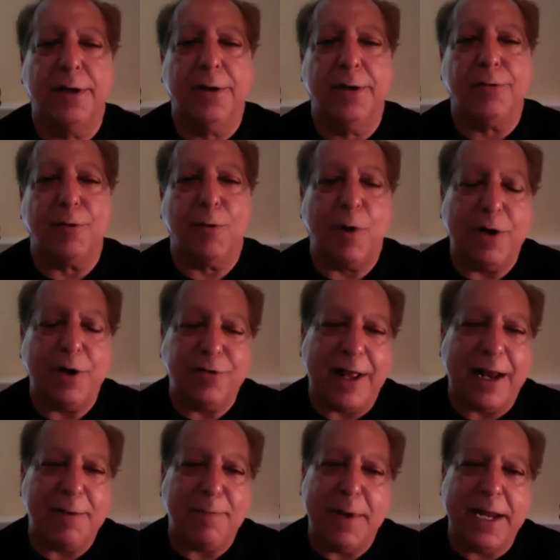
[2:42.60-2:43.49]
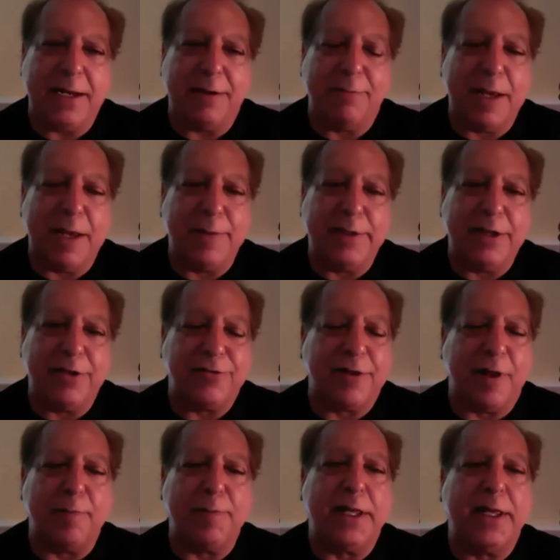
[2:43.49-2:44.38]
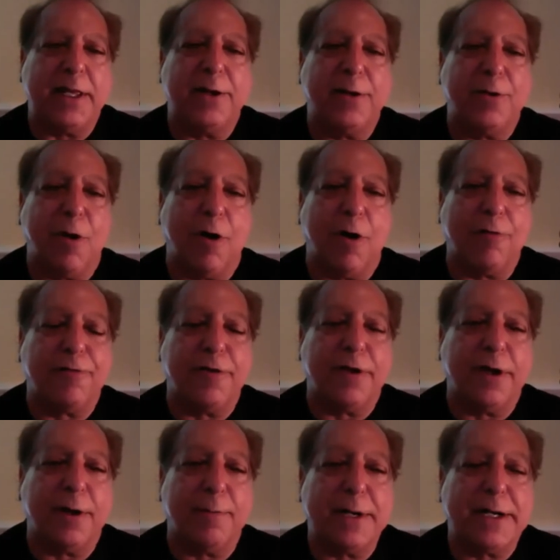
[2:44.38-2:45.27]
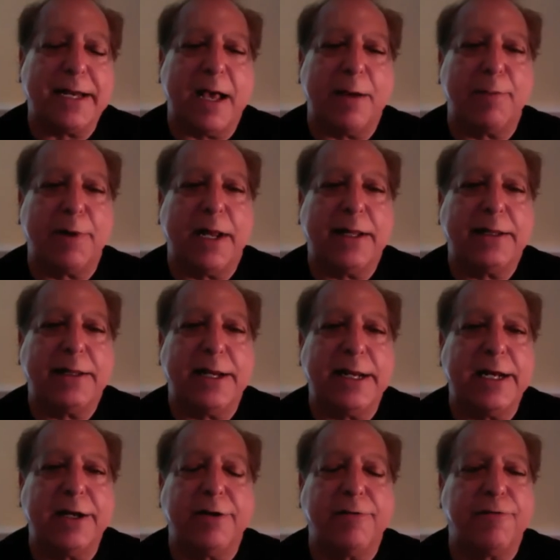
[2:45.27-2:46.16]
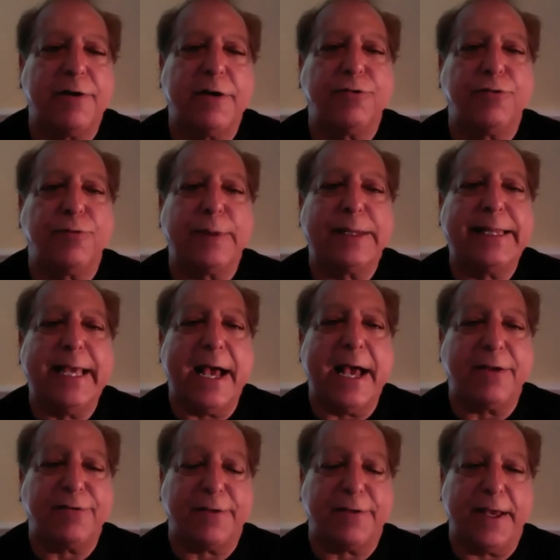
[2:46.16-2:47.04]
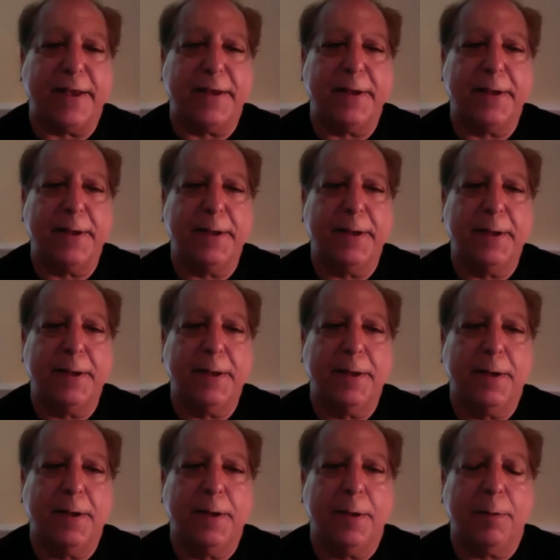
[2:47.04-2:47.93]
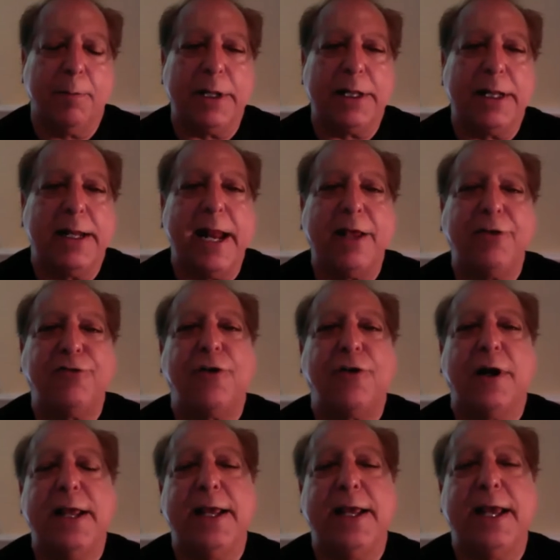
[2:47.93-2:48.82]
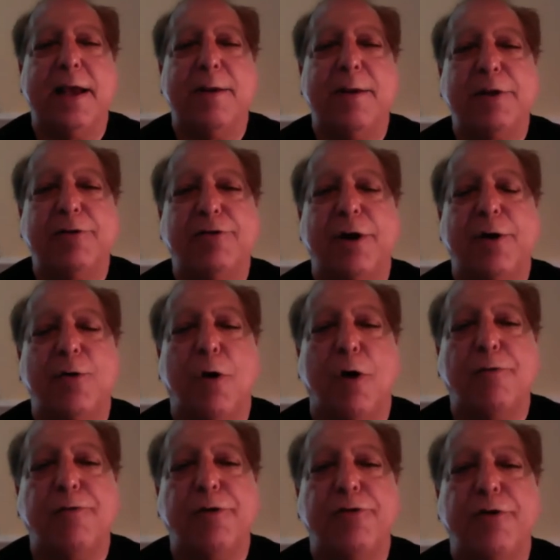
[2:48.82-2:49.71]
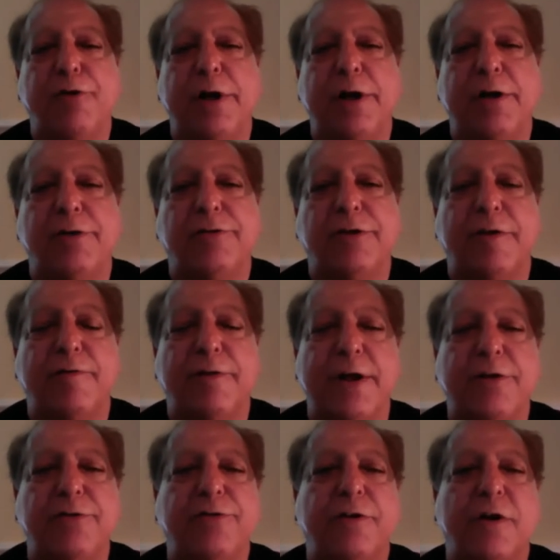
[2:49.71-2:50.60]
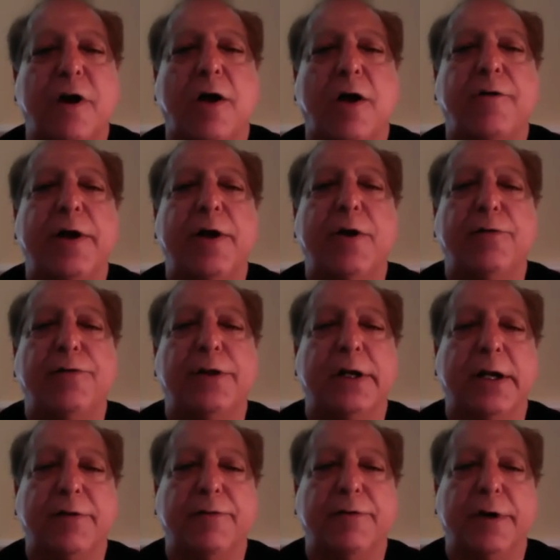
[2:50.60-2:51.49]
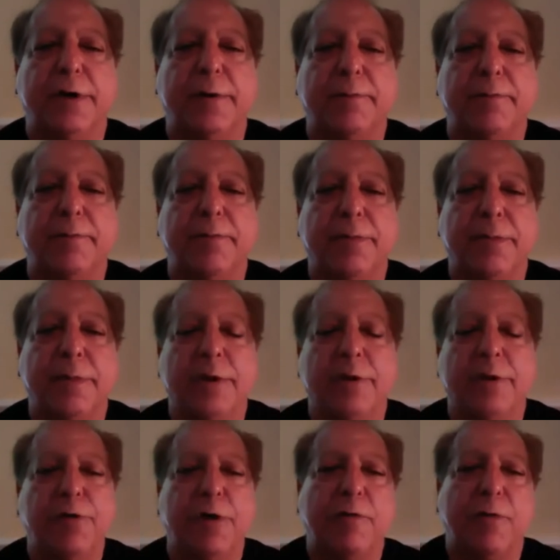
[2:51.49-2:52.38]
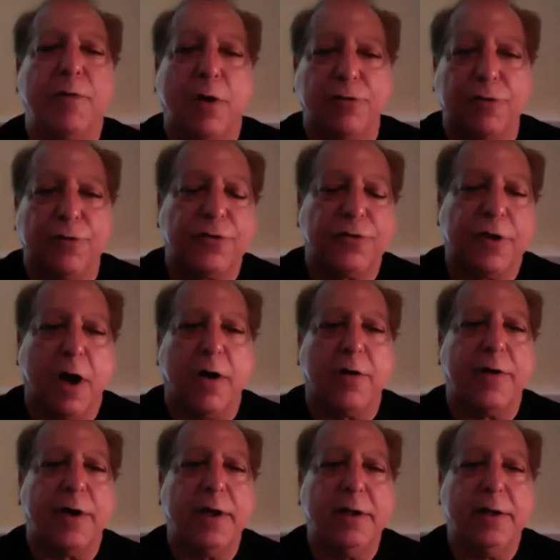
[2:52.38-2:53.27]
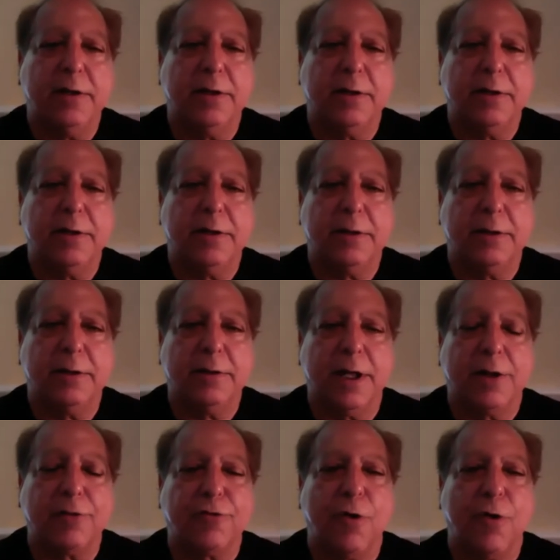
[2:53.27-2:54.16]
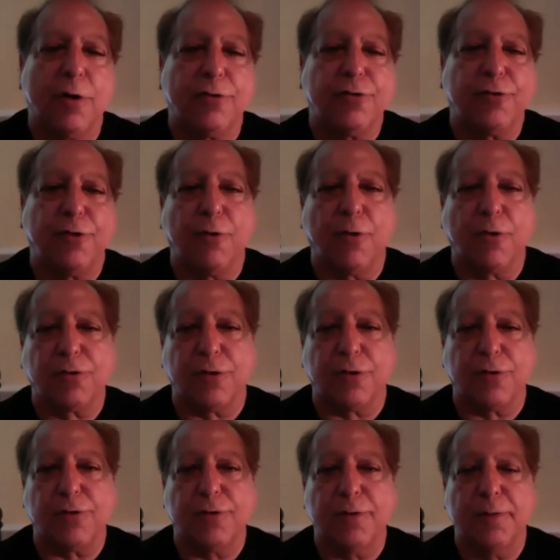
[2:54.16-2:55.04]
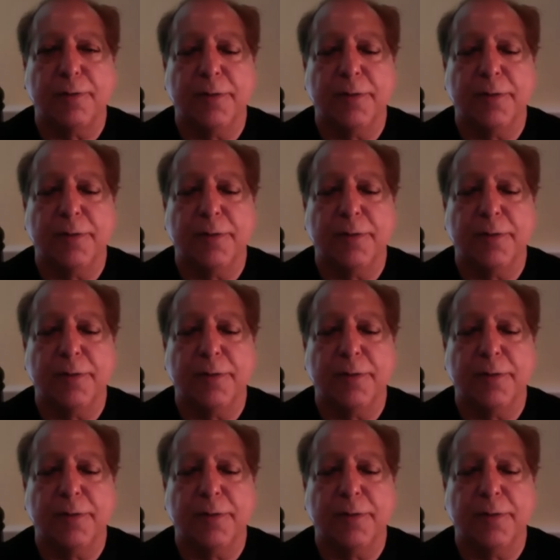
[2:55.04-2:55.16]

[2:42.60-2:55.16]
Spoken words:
So what does that mean? Maybe there's something in coffee, a metabolite that interferes with the assay. But the next study came and said coffee drinkers have less scarring of the liver. If you have lots of scarring, that's called cirrhosis.